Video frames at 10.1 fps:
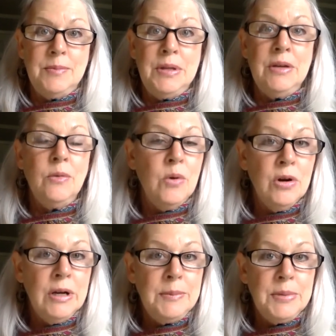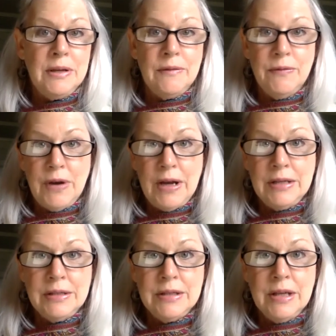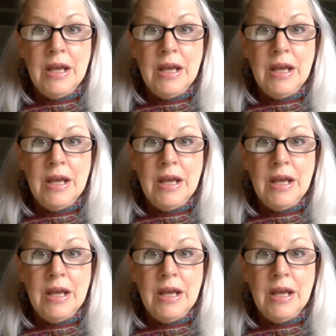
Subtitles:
being worried, being frightened